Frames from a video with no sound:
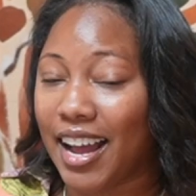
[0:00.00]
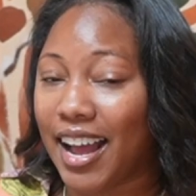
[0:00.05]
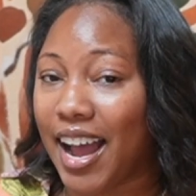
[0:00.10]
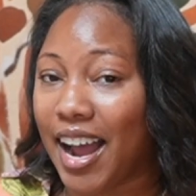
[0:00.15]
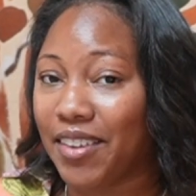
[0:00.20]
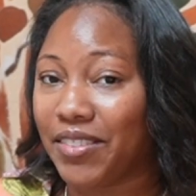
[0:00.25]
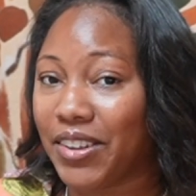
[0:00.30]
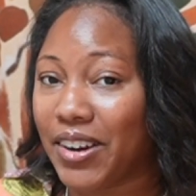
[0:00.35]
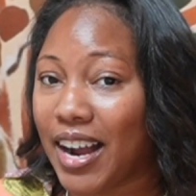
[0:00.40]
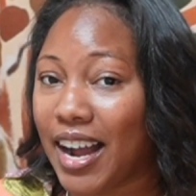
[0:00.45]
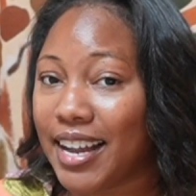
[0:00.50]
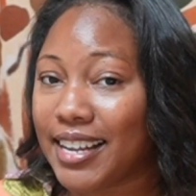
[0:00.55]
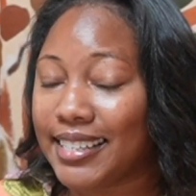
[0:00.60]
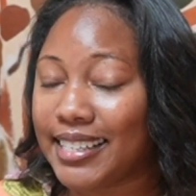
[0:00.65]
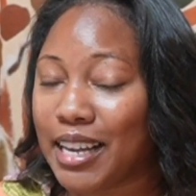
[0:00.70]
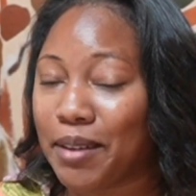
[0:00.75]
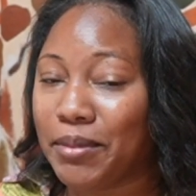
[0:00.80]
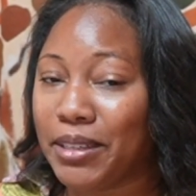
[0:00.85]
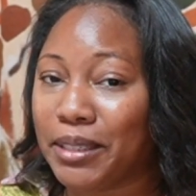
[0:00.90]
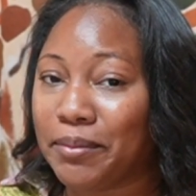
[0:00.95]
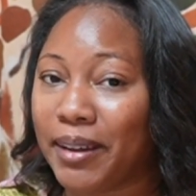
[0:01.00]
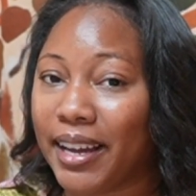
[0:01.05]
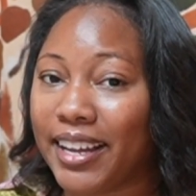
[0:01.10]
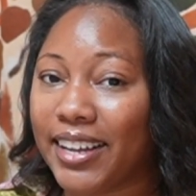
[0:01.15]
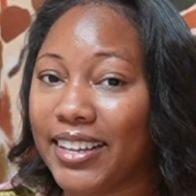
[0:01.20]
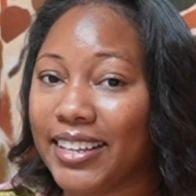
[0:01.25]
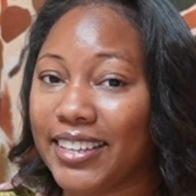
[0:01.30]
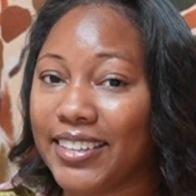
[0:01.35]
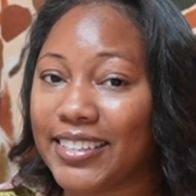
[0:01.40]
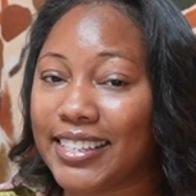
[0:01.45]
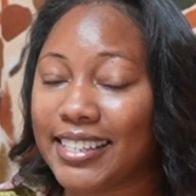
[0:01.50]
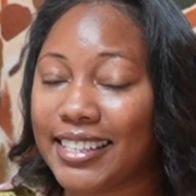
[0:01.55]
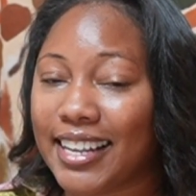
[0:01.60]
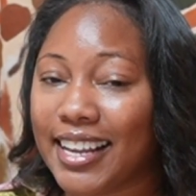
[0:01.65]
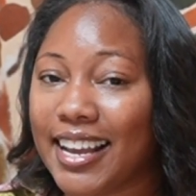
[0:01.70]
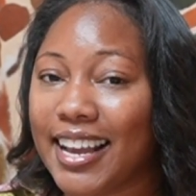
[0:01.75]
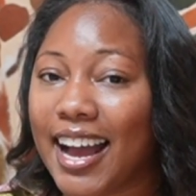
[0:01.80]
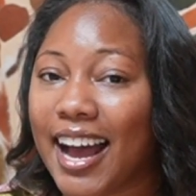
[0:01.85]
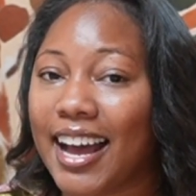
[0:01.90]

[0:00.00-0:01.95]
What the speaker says: After I established my LLC,